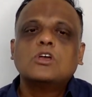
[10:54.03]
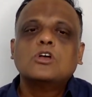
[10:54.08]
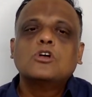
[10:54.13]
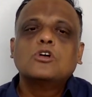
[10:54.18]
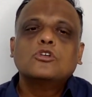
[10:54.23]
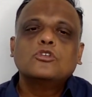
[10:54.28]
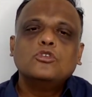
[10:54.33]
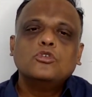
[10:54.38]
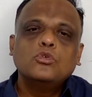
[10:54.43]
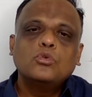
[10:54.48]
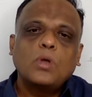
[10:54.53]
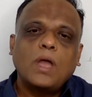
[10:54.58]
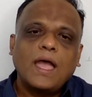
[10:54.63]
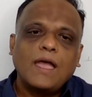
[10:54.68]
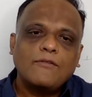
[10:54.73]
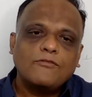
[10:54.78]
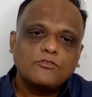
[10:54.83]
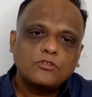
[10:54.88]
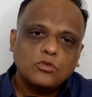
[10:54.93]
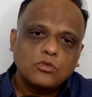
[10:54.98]
you have
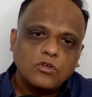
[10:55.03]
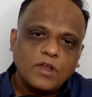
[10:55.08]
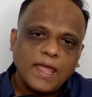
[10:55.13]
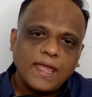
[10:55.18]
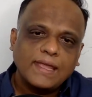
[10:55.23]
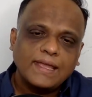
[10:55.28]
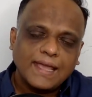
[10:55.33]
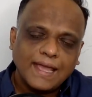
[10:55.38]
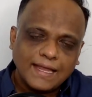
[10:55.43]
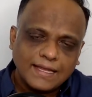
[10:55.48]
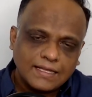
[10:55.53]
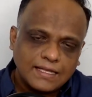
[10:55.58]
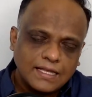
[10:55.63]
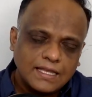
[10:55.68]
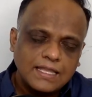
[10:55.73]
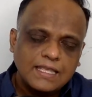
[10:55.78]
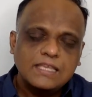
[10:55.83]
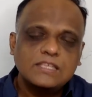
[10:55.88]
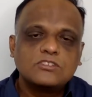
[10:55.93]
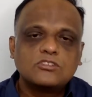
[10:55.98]
to rank at
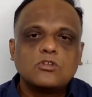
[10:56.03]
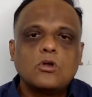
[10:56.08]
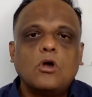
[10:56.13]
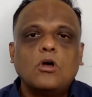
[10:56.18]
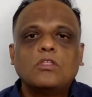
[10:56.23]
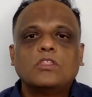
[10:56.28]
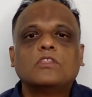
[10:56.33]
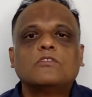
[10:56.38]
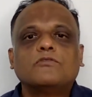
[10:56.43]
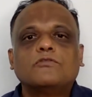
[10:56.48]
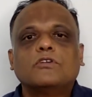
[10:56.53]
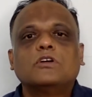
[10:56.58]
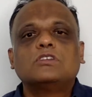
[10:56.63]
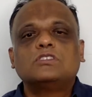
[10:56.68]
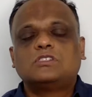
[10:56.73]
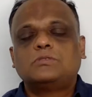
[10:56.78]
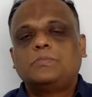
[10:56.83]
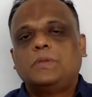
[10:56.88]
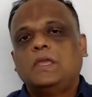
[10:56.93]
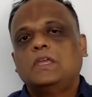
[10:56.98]
least on the first
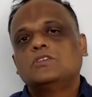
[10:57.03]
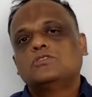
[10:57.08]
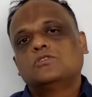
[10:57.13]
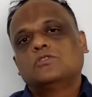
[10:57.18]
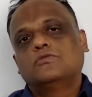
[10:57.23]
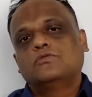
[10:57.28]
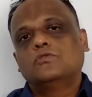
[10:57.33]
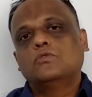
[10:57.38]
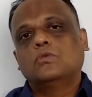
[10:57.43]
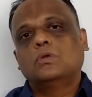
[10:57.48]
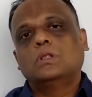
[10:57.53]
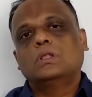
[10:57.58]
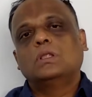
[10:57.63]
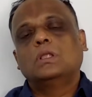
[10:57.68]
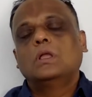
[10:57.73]
page of Google.